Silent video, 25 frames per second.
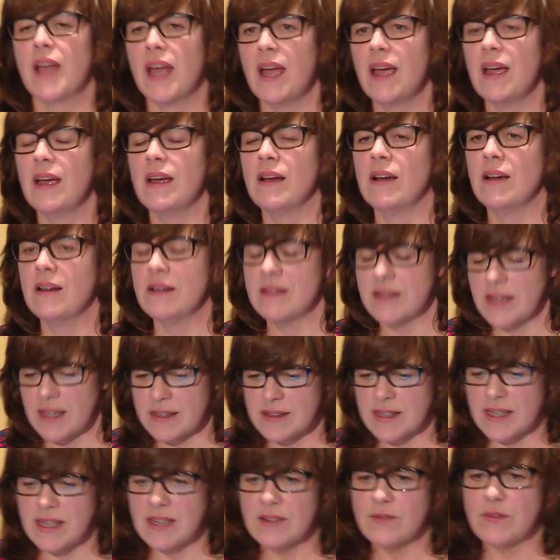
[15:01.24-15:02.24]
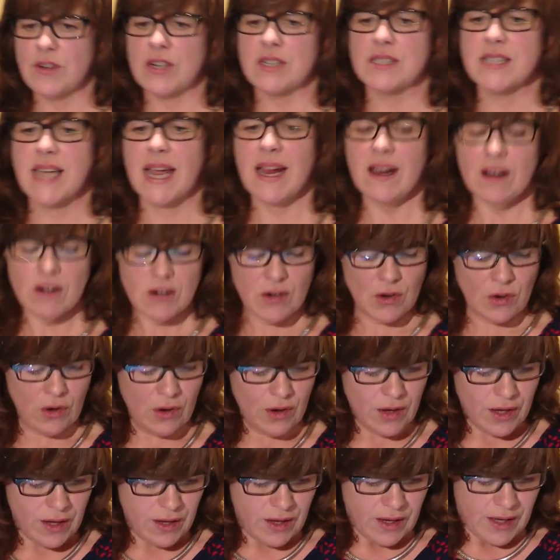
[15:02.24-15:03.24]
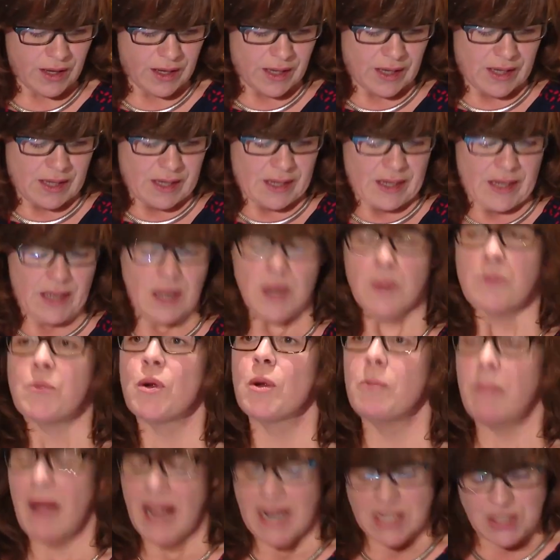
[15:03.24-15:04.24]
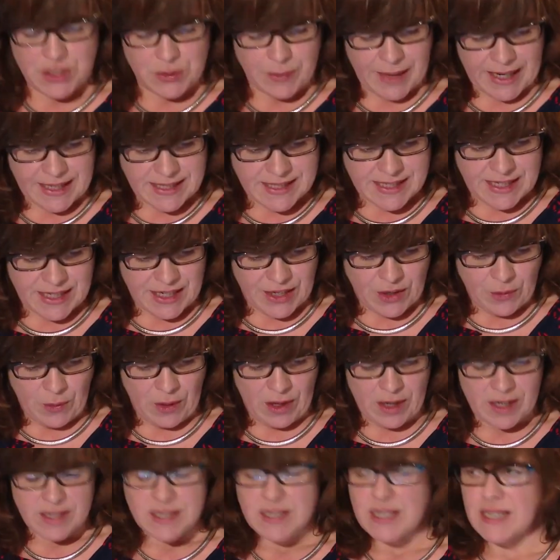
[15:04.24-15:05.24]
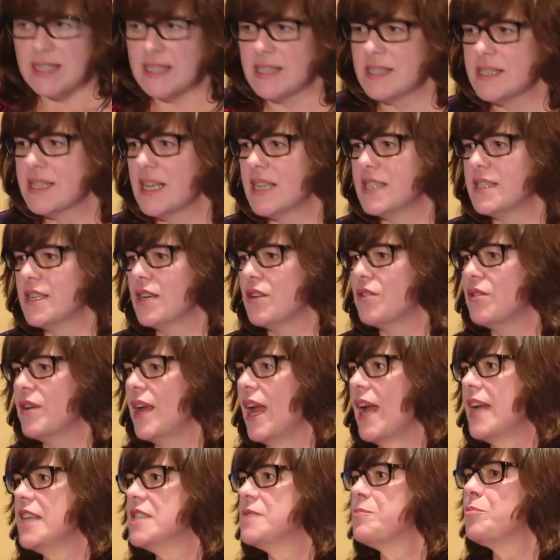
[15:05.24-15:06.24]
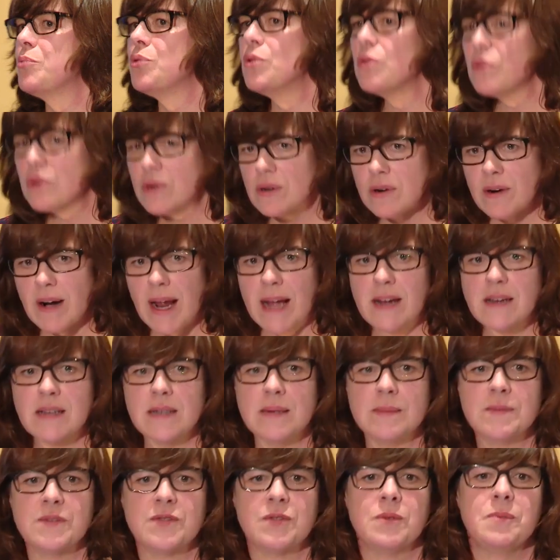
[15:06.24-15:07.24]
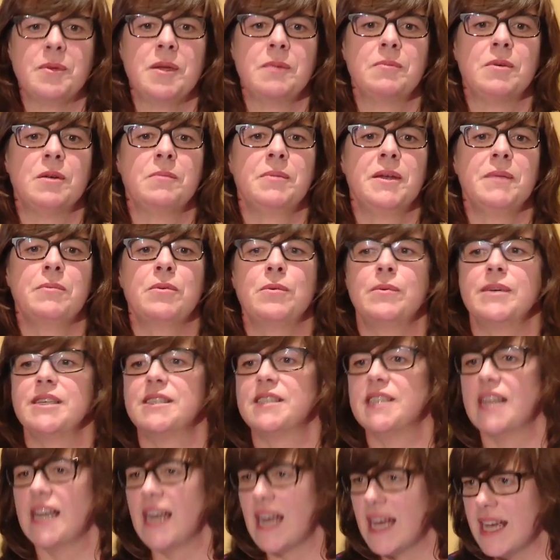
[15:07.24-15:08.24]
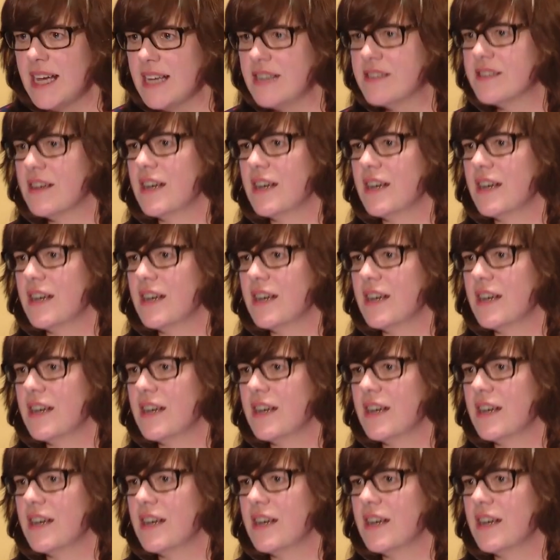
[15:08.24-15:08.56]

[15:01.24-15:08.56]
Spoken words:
care, that the inverse care law perpetuates inequalities, that it creates poorer outcomes for people. People with delayed